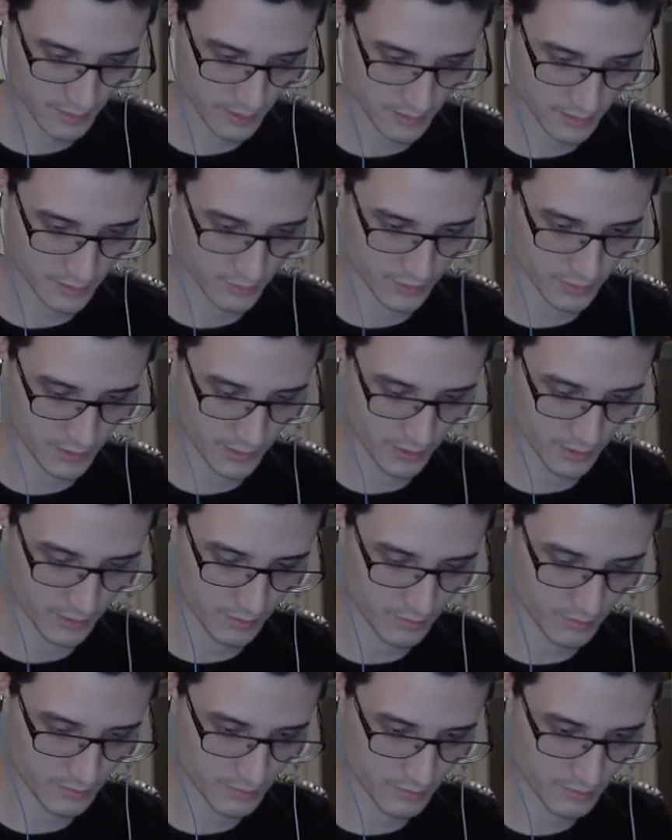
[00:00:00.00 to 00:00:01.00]
do it
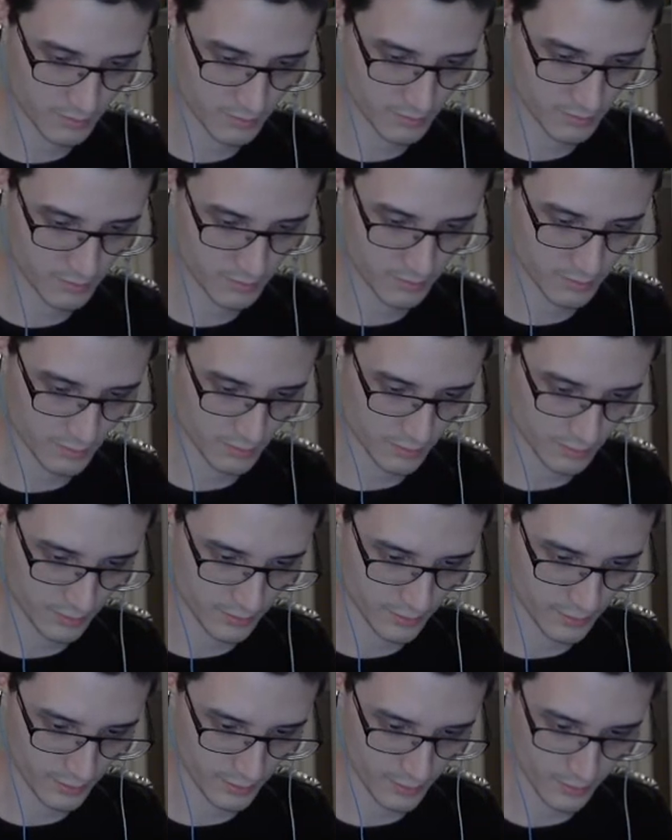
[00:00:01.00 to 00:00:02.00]
now.
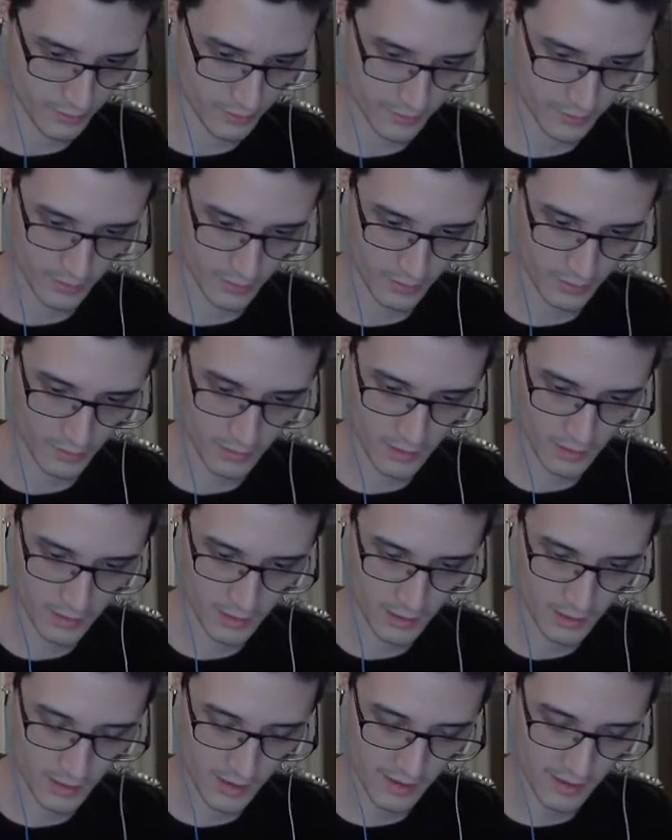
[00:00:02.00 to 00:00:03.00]
Alright, here we go.
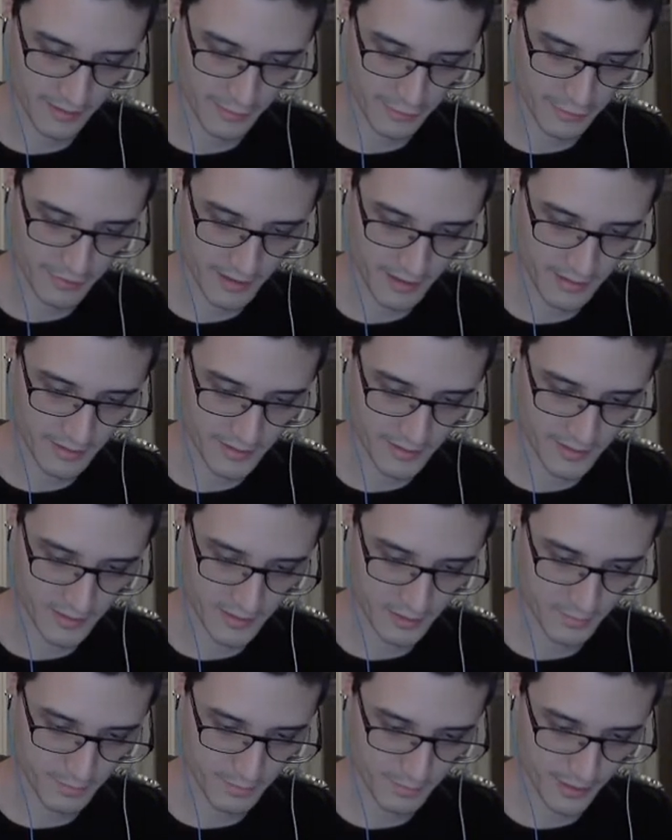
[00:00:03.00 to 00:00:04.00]
And I think this is
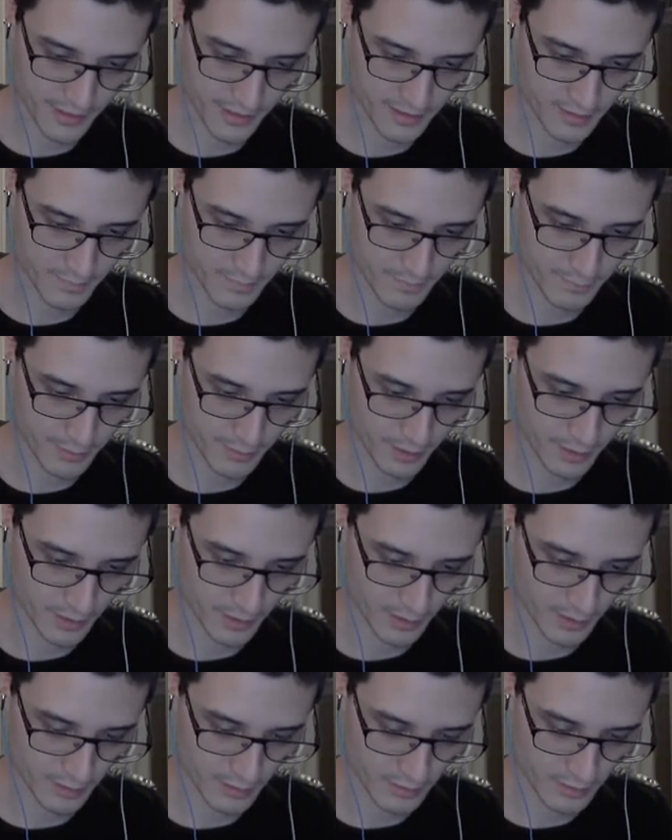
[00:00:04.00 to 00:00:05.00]
the best
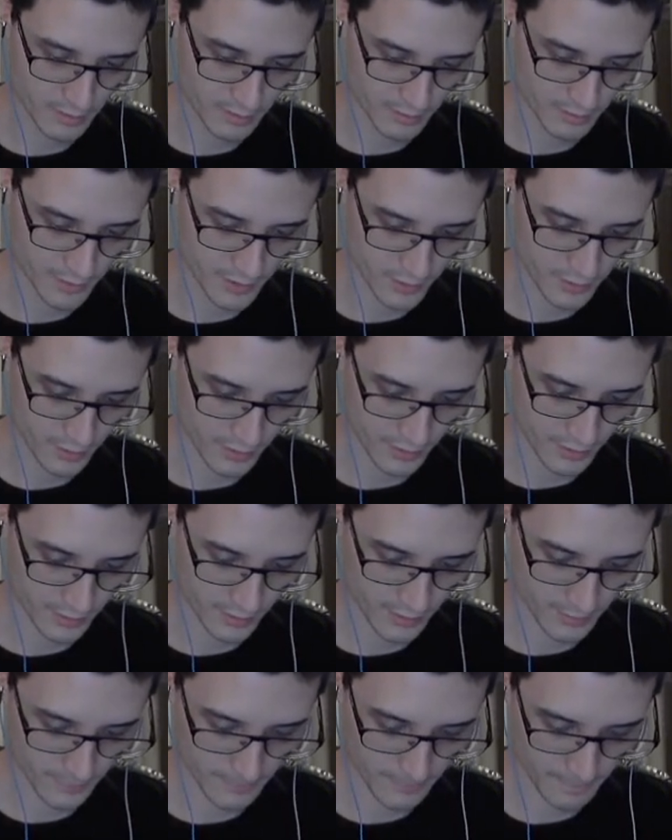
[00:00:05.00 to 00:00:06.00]
bet. Let's try it.
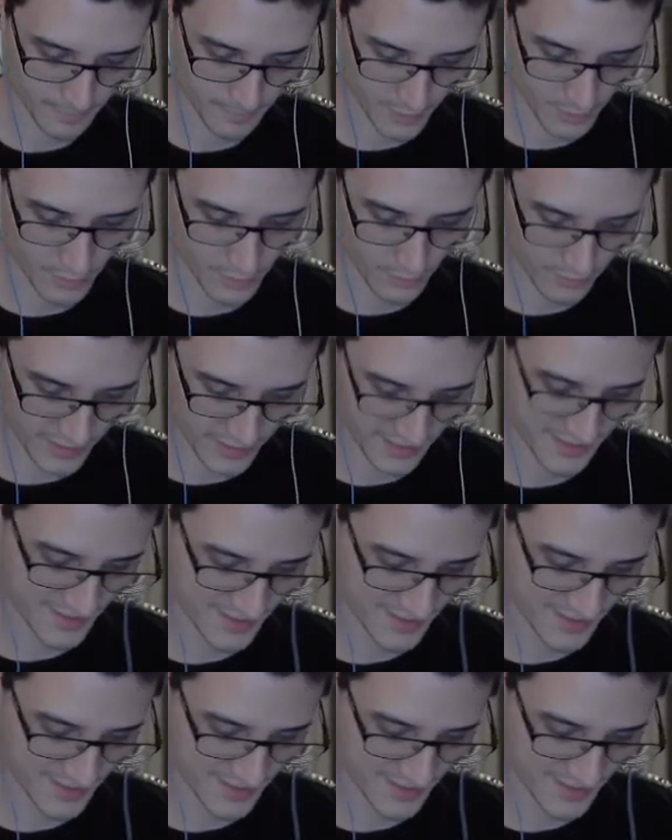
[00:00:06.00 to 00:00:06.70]
Oh, yes!